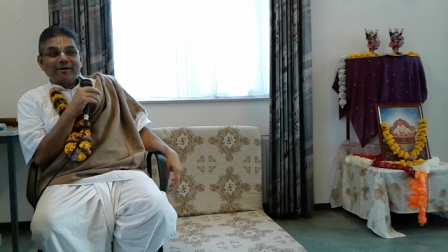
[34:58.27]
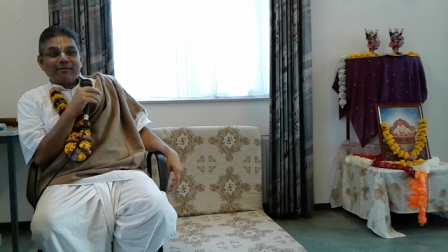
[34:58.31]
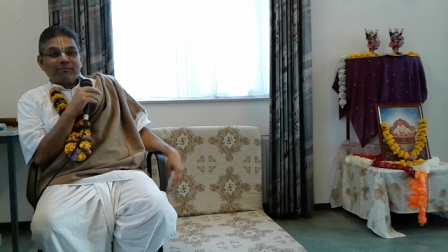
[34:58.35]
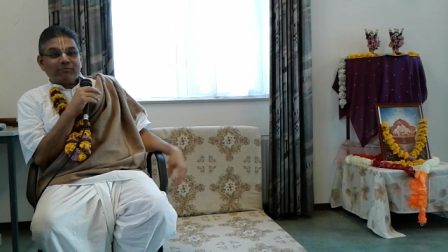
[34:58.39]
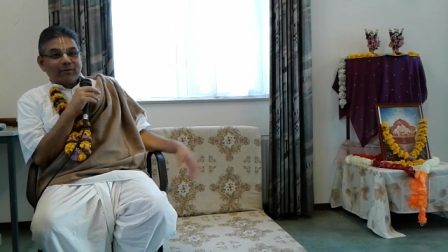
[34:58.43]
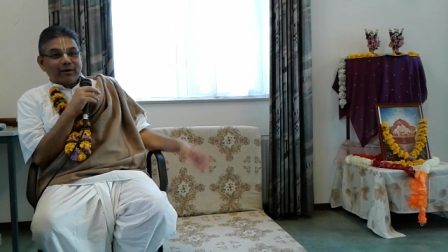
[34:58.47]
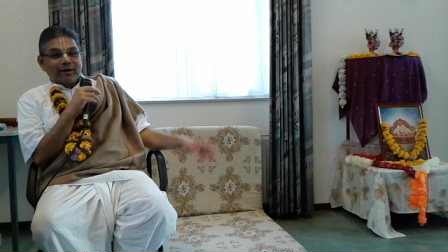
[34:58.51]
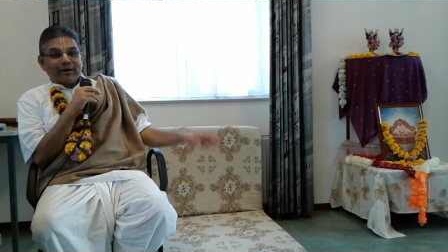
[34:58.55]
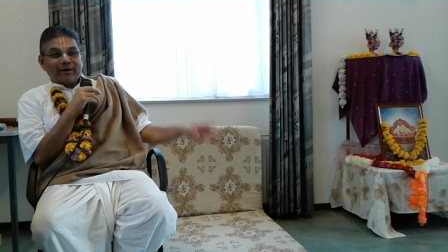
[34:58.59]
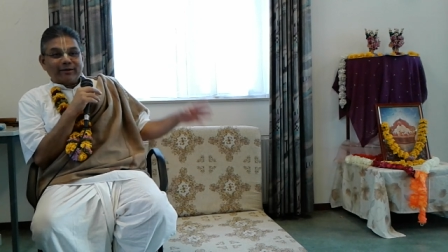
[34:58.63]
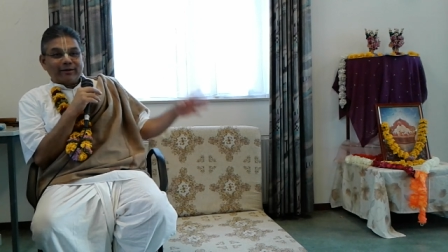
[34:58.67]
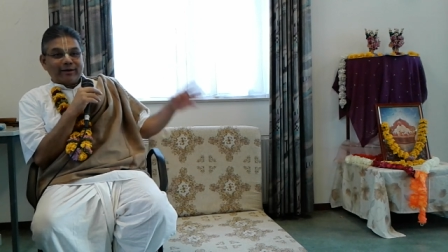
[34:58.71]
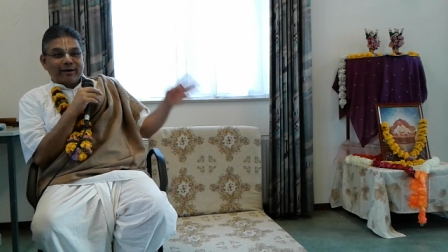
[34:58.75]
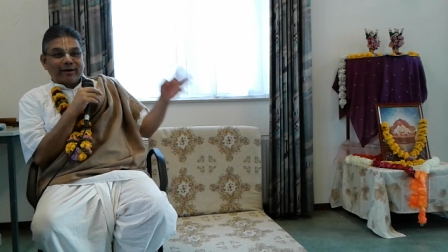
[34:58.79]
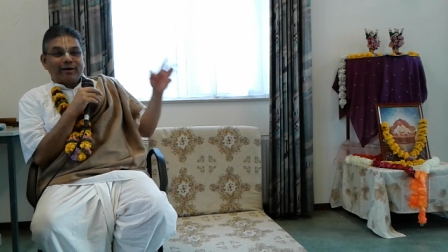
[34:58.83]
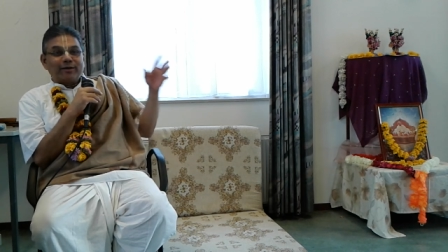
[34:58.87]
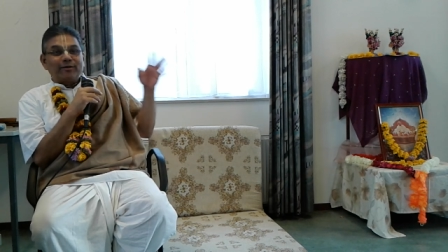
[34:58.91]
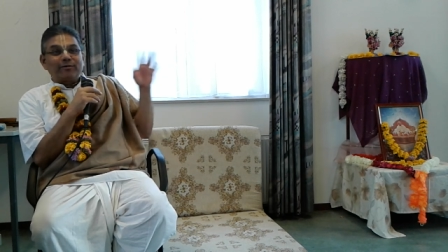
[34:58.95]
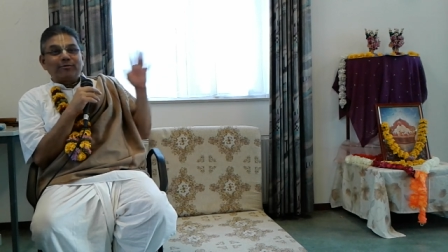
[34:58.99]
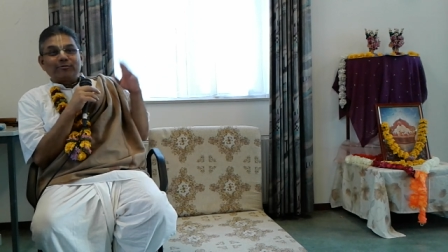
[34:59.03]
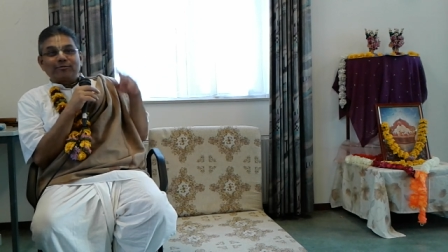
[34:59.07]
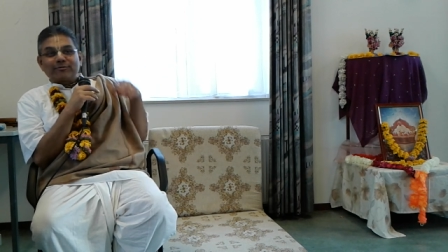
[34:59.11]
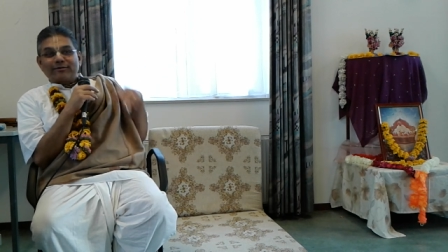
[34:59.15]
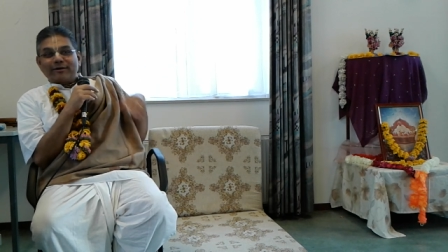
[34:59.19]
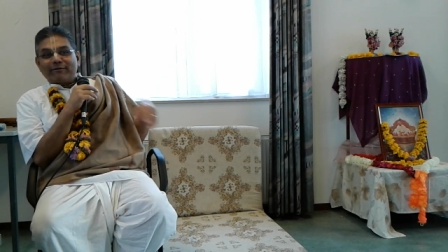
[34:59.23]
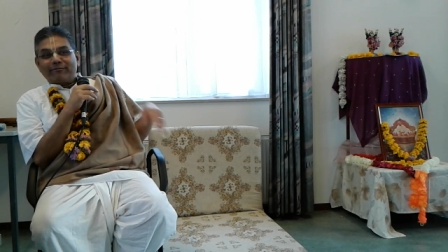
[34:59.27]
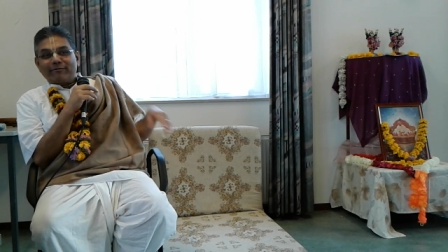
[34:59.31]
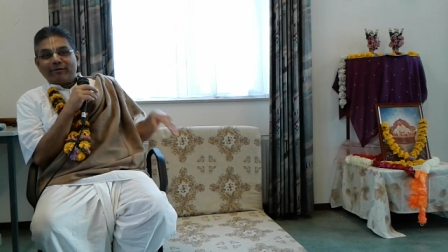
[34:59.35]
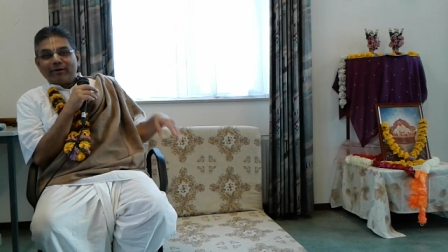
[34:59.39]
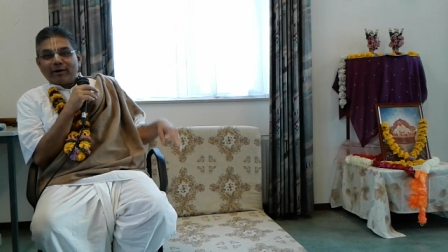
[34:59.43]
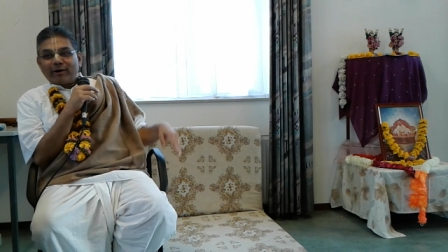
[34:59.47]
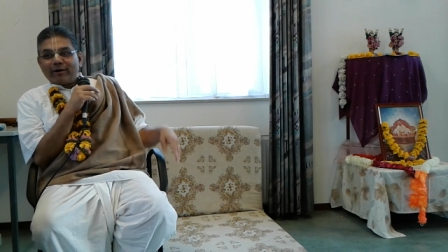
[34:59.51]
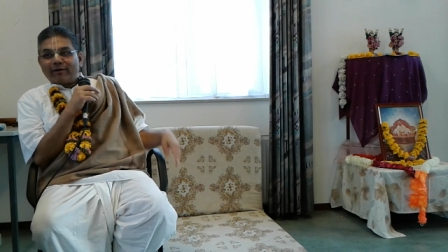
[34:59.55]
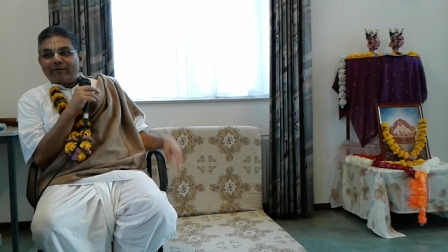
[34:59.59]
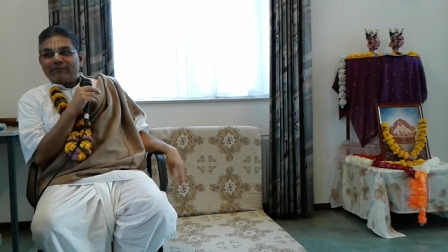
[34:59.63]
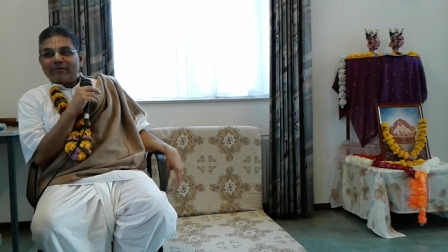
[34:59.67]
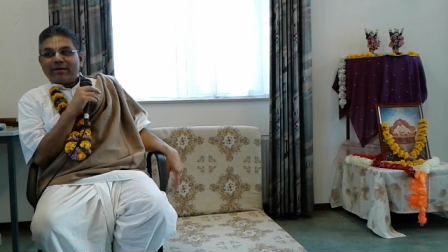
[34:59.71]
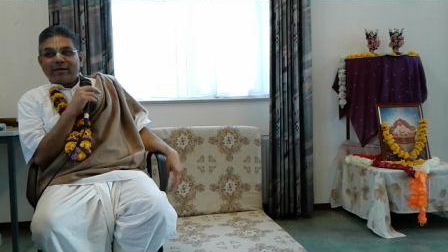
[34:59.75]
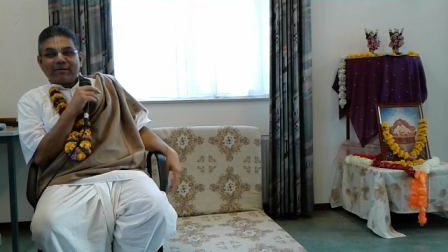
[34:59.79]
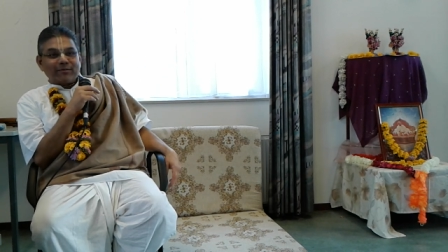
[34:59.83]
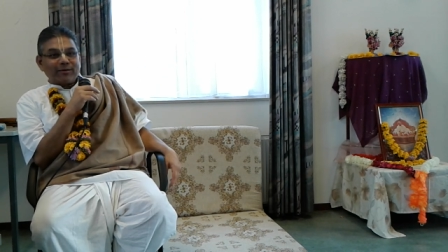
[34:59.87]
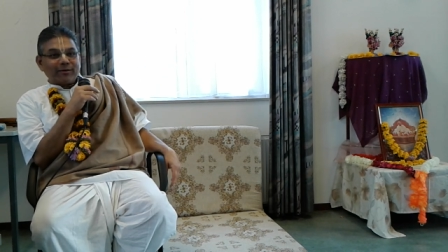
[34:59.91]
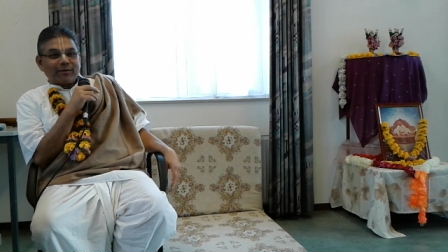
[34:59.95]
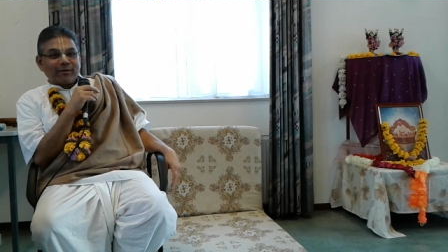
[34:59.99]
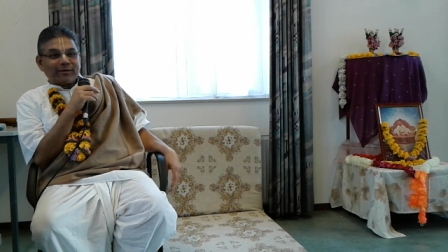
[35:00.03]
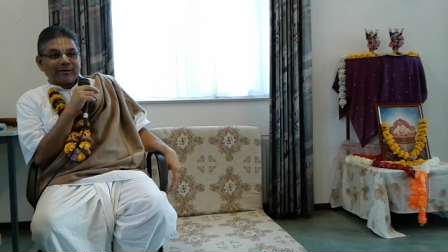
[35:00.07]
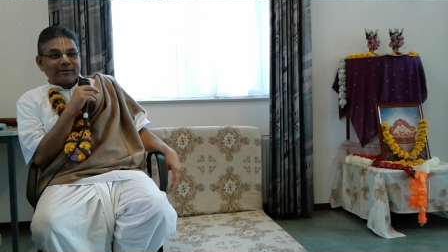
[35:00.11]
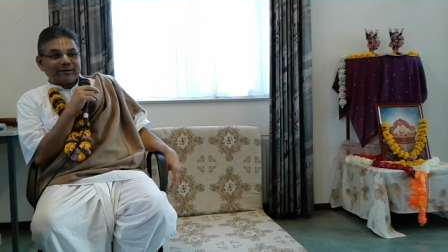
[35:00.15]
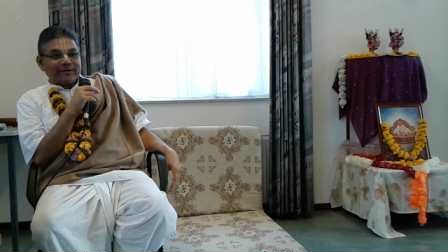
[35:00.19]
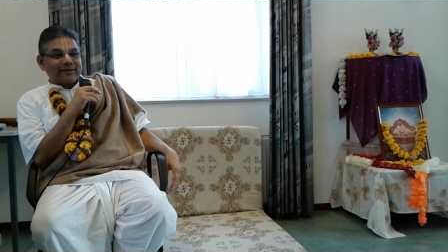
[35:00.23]
But the Hindus have a lot of
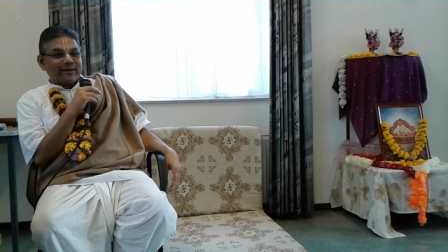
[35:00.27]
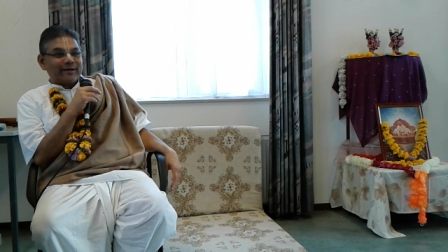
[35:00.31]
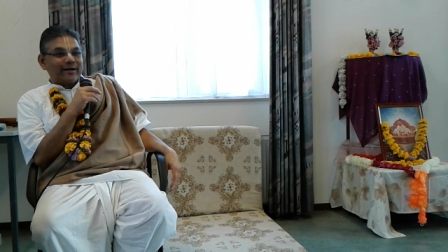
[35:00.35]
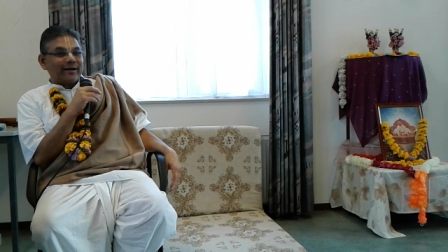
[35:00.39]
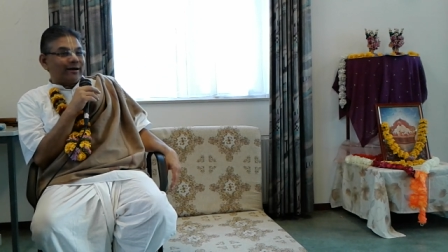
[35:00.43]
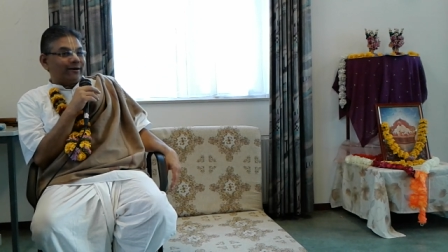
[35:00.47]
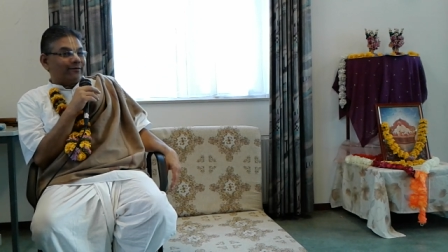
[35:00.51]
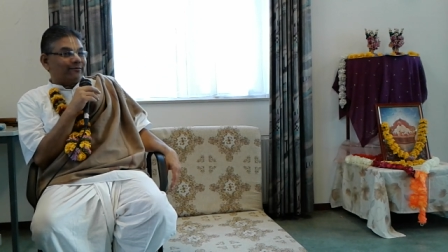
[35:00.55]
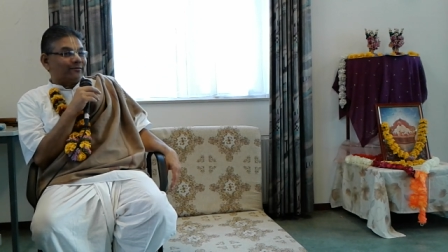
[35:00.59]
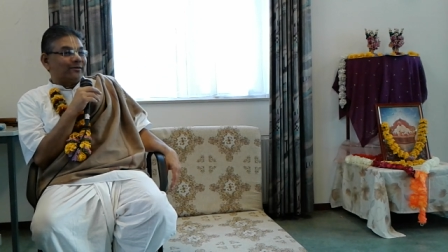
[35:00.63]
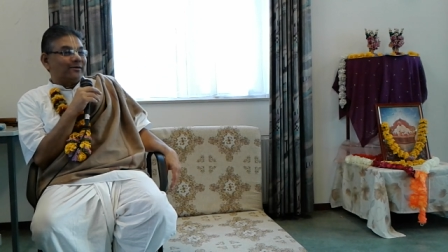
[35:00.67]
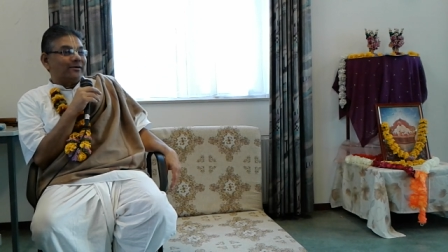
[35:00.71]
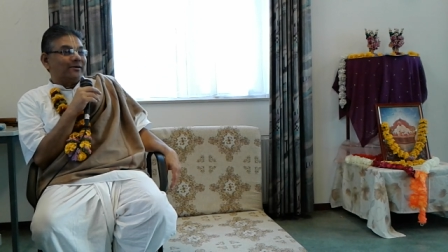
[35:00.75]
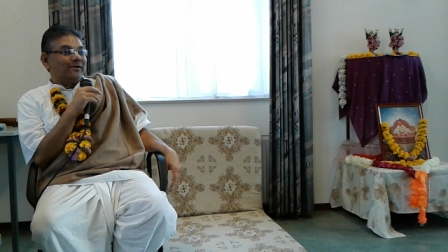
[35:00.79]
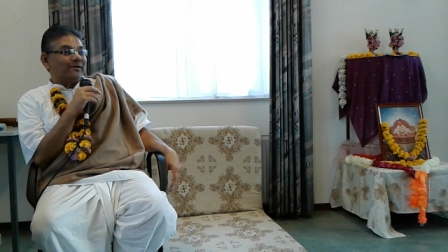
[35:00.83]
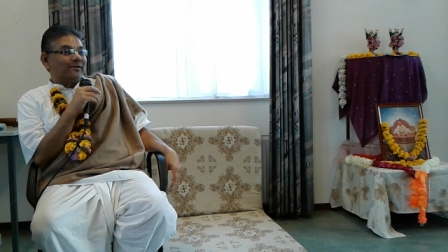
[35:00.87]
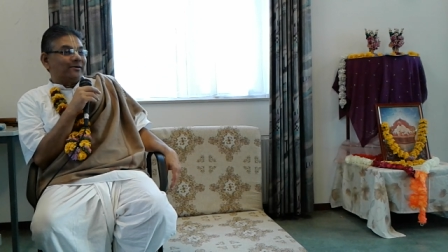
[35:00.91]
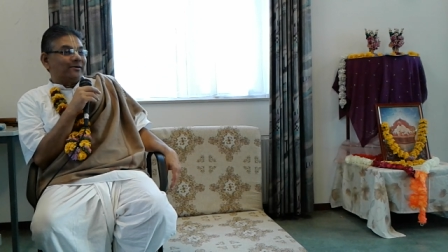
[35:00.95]
demigods. They have